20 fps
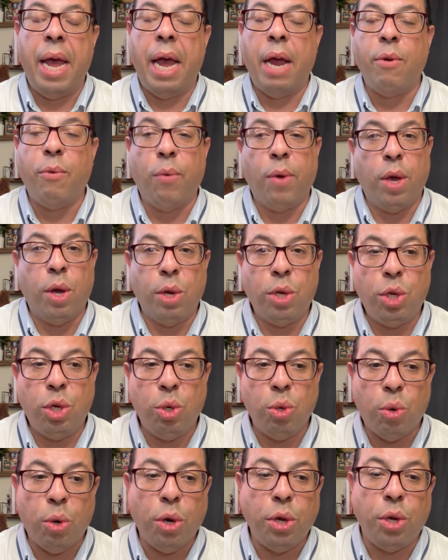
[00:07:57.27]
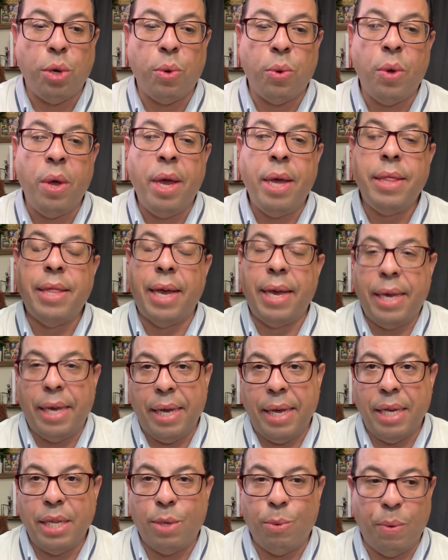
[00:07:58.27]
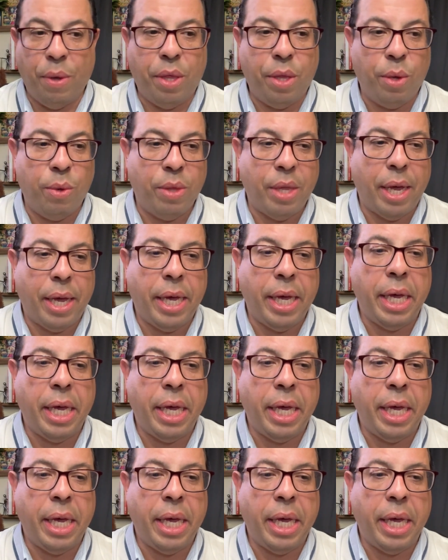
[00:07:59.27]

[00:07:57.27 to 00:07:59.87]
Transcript: and reassure you that he is with you, that